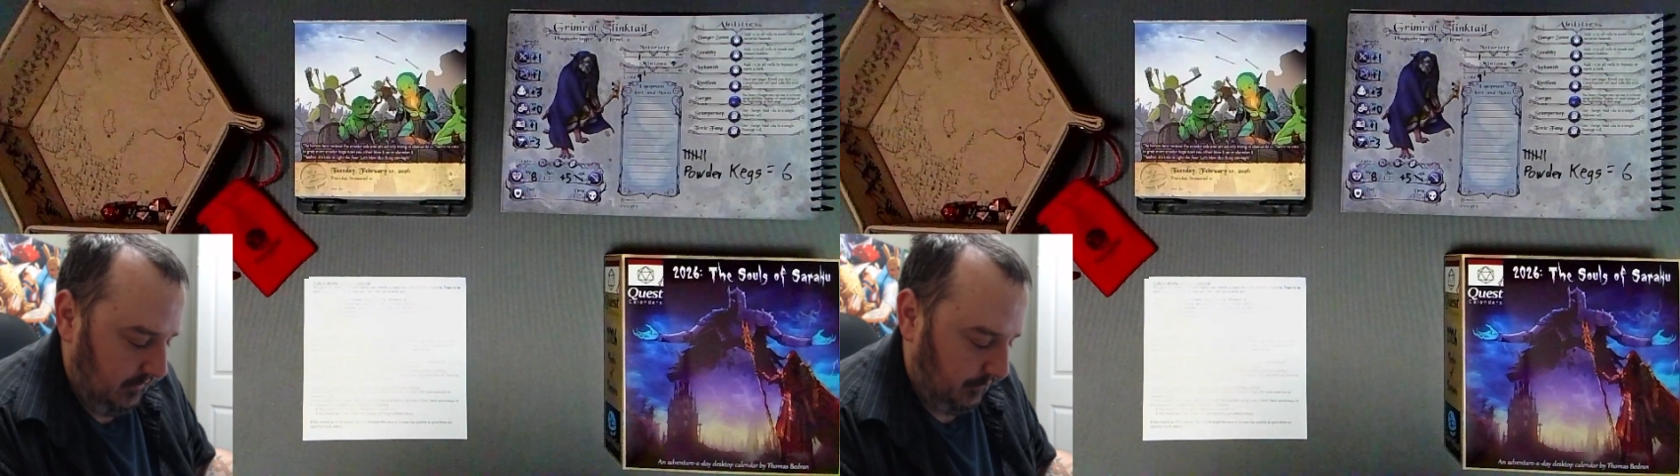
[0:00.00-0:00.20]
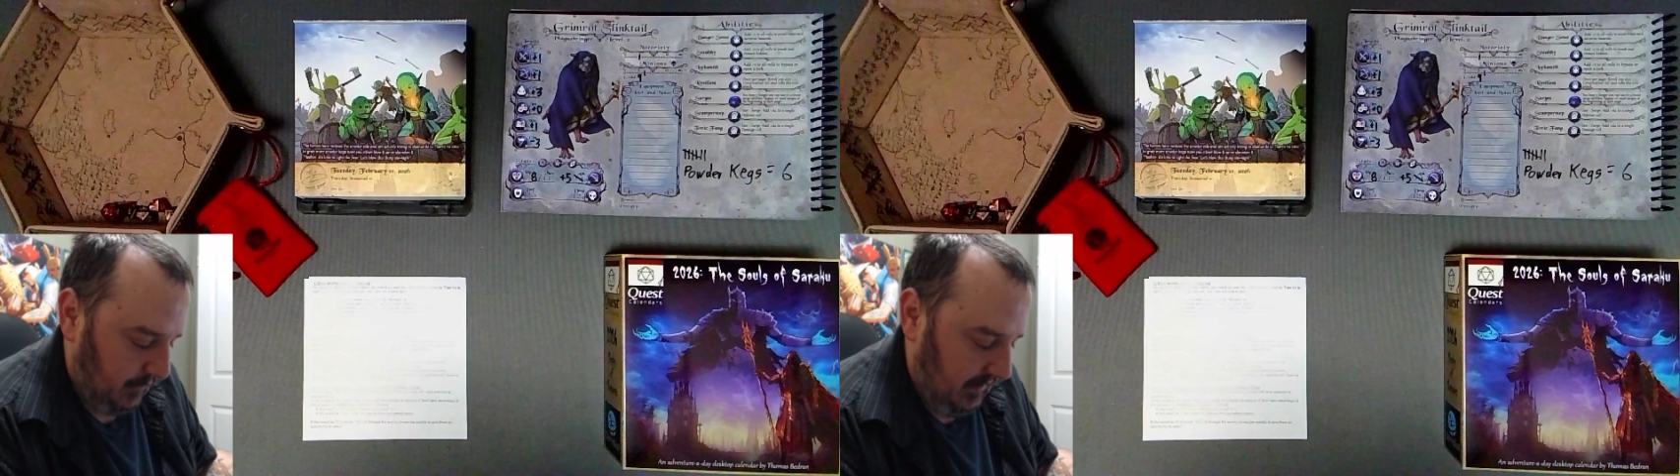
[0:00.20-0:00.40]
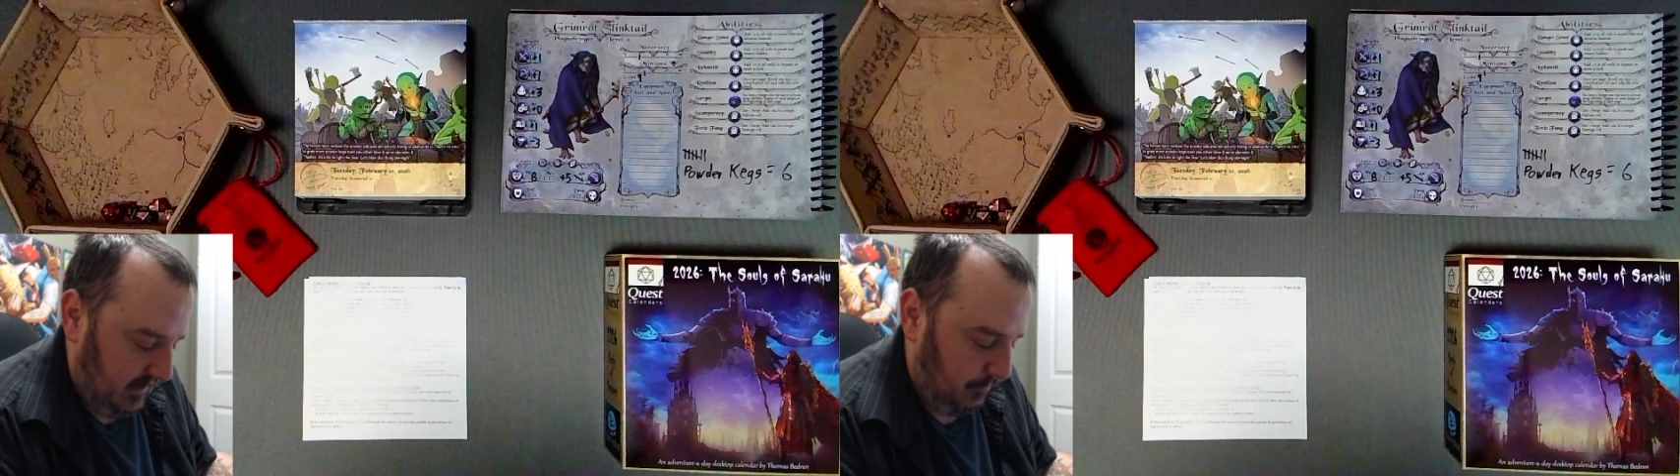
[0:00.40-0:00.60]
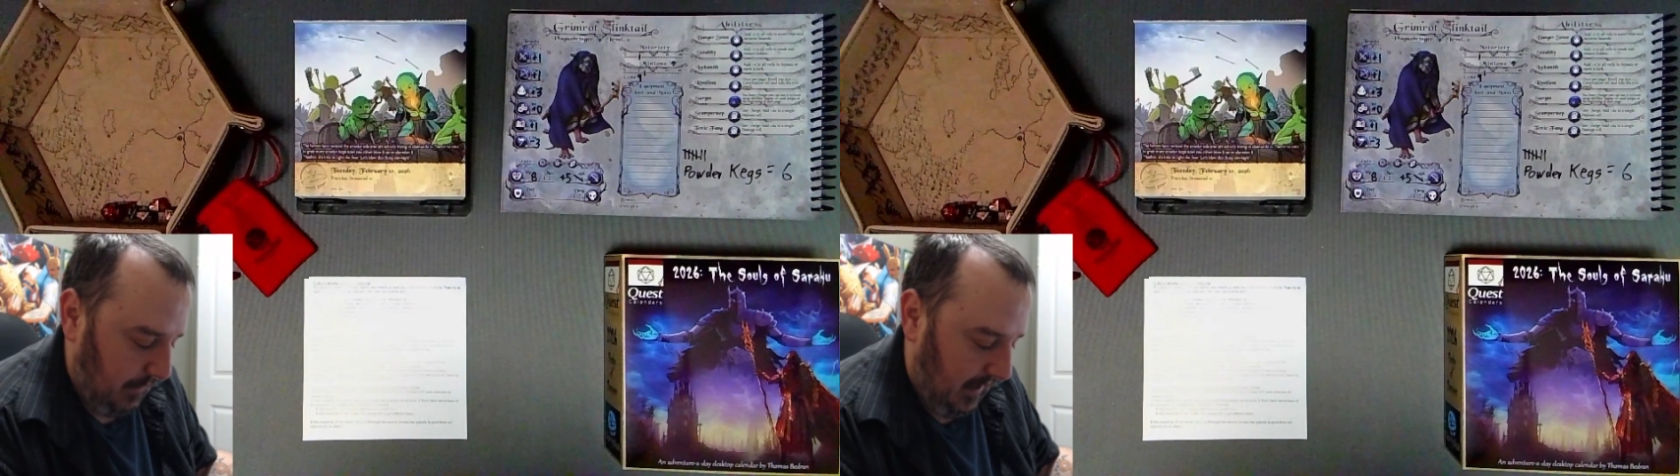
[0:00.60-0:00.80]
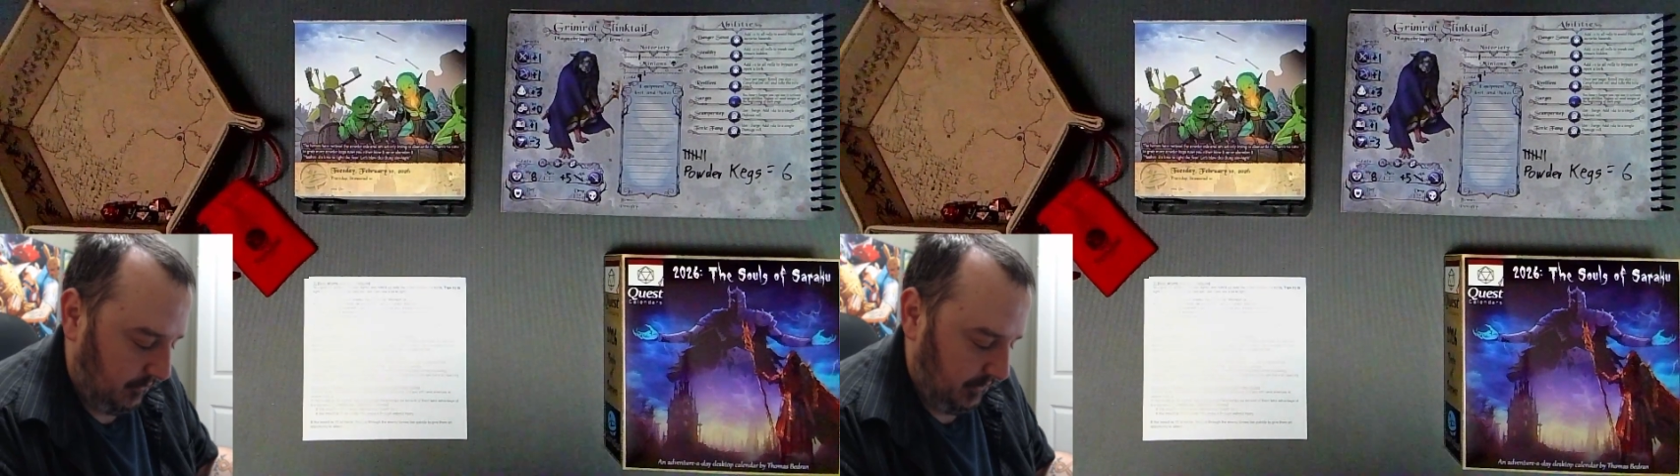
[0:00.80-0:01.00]
for each
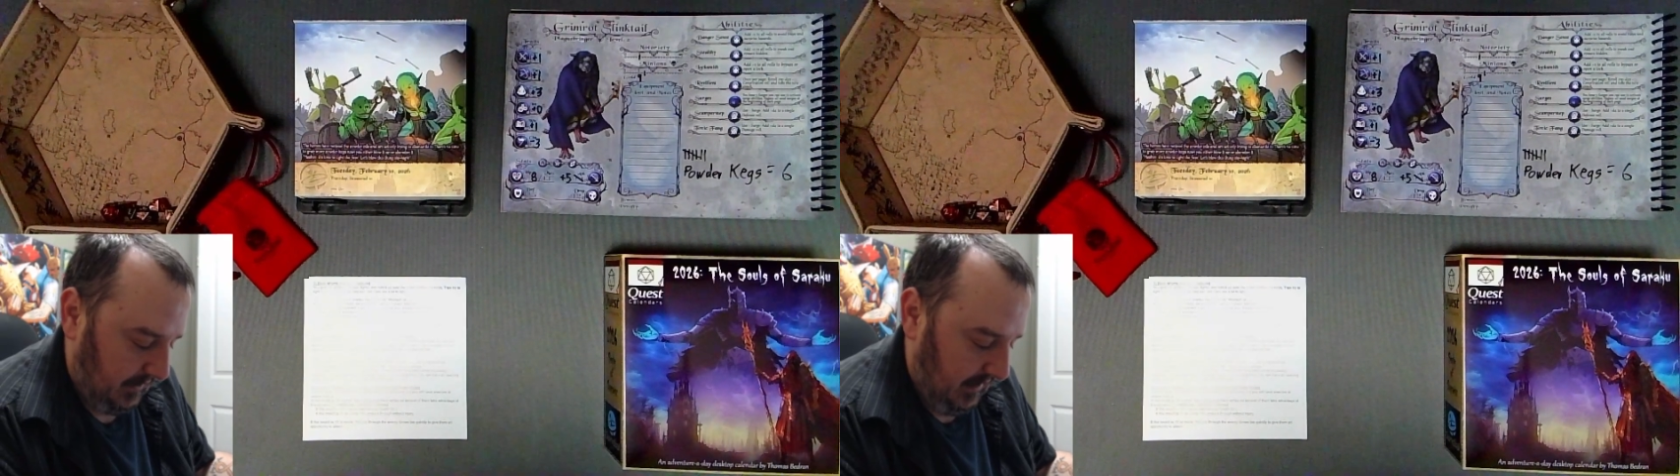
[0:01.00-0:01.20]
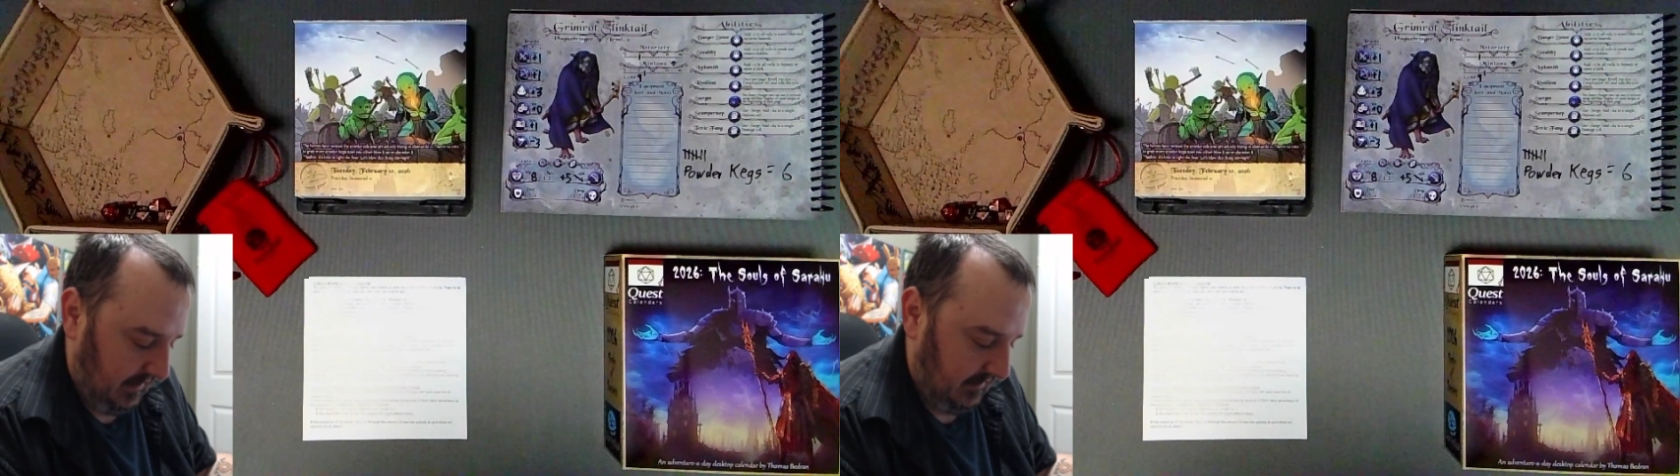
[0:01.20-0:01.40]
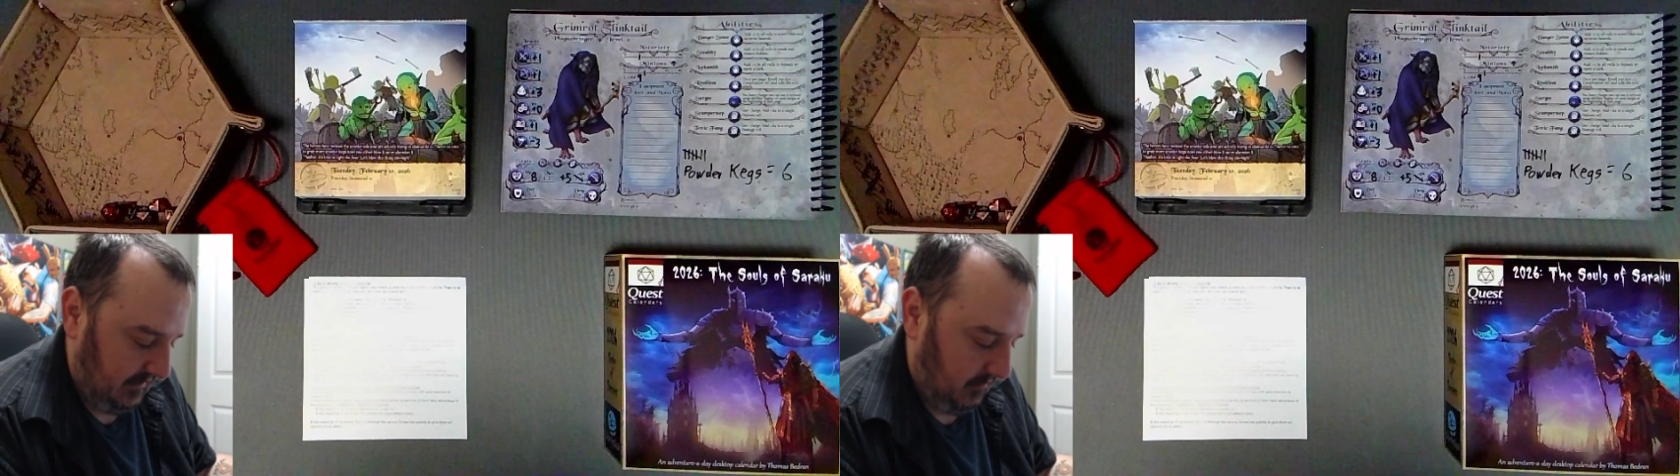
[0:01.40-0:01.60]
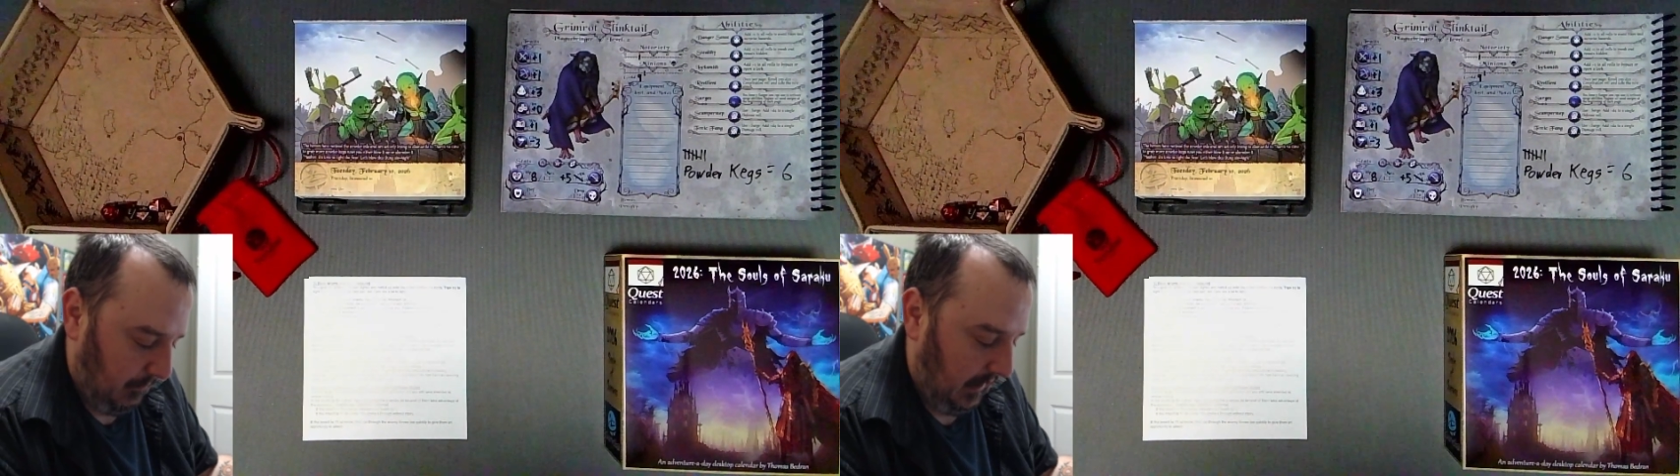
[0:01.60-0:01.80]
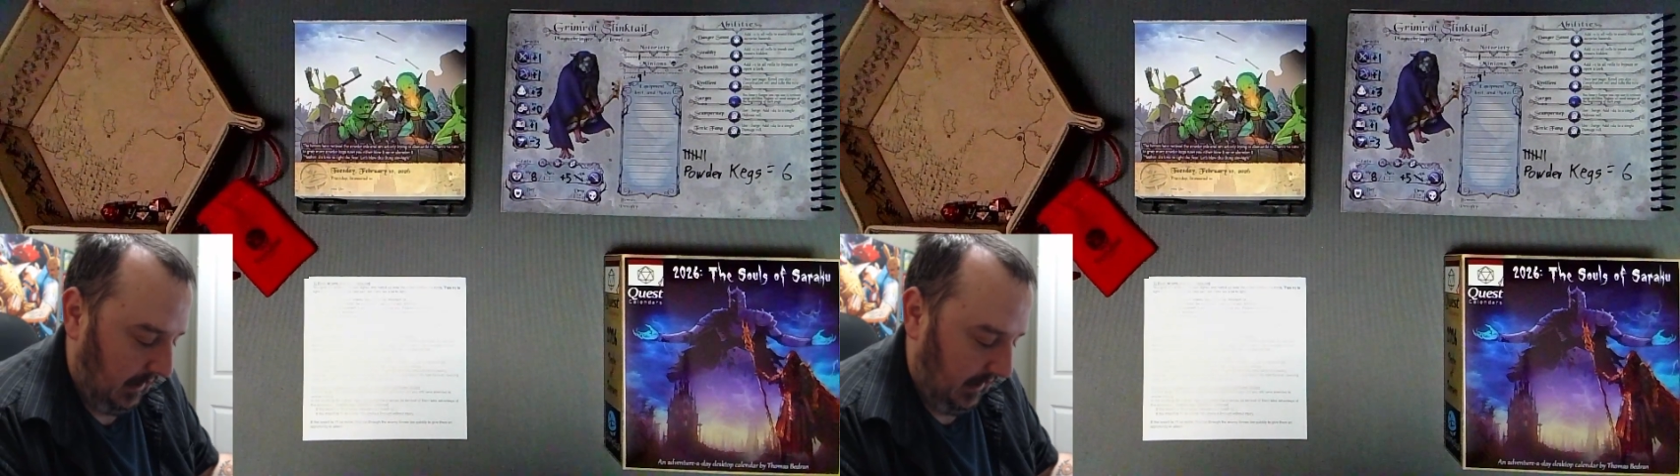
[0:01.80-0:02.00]
powder keg in the
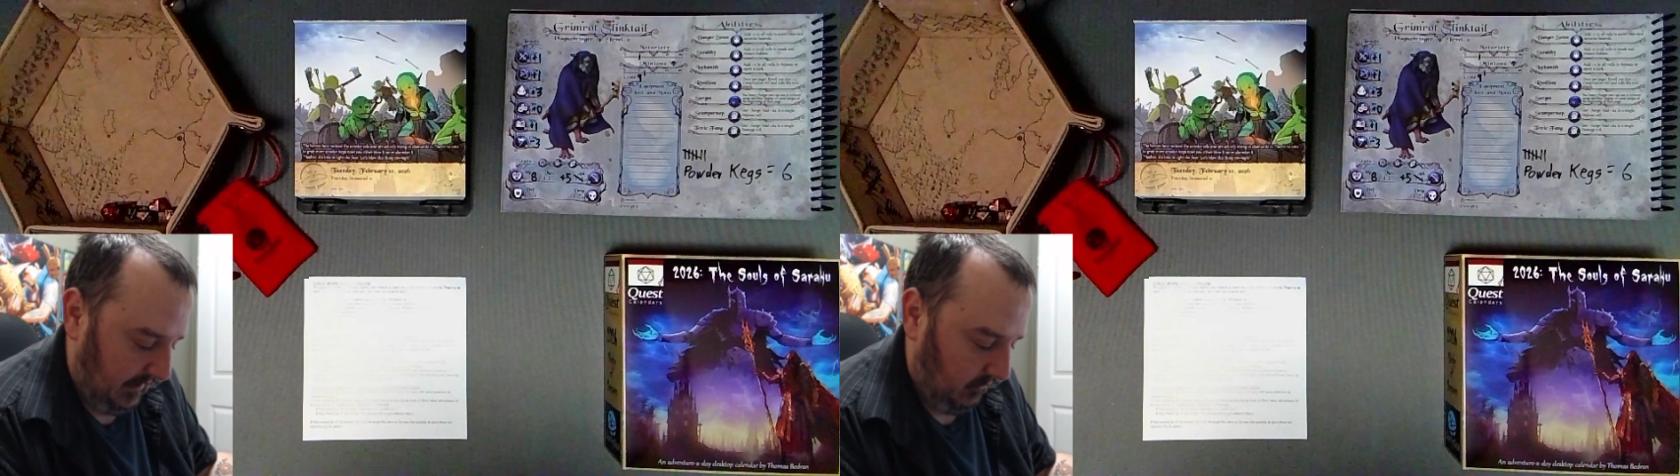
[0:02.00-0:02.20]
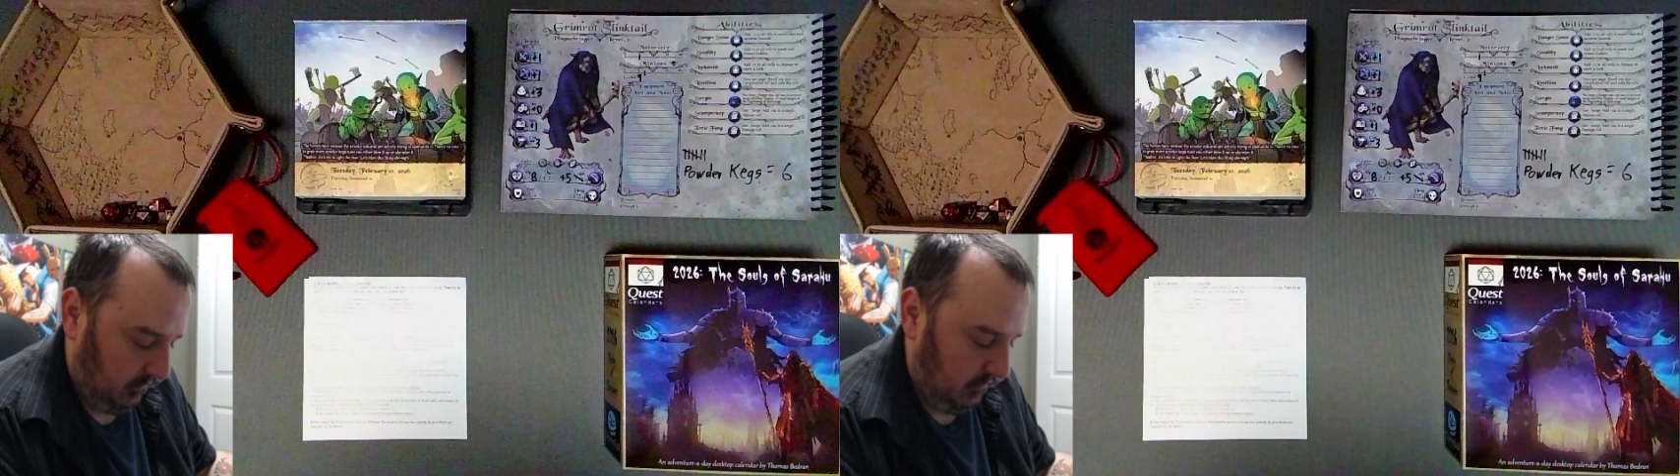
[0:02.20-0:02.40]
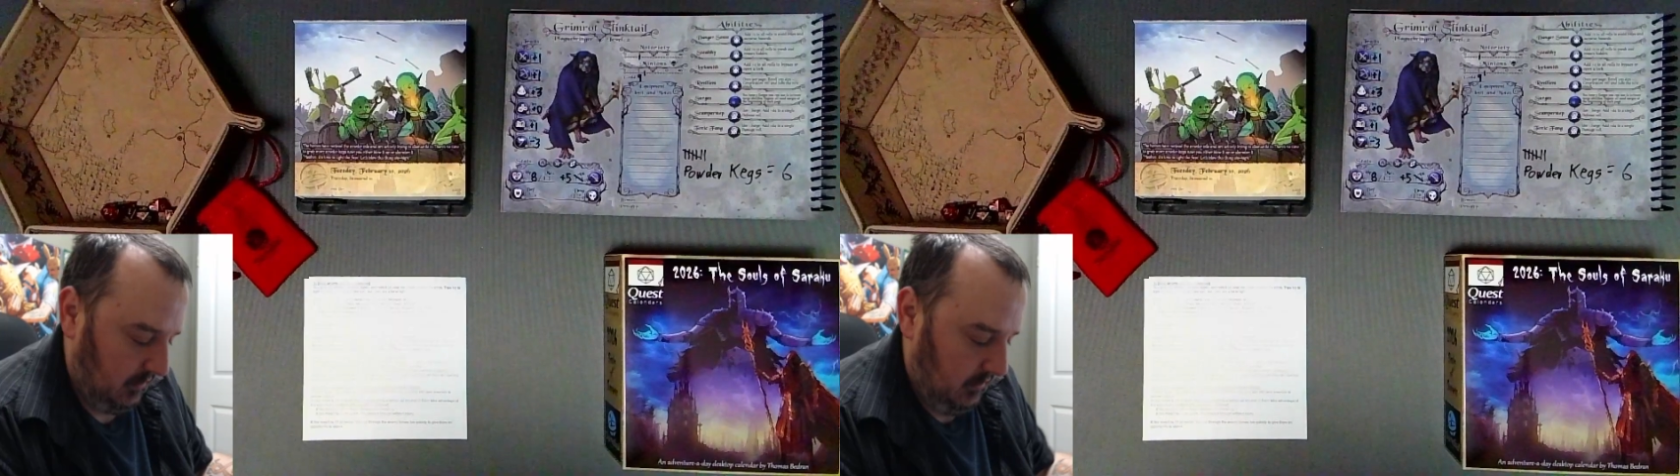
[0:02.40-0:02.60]
pile.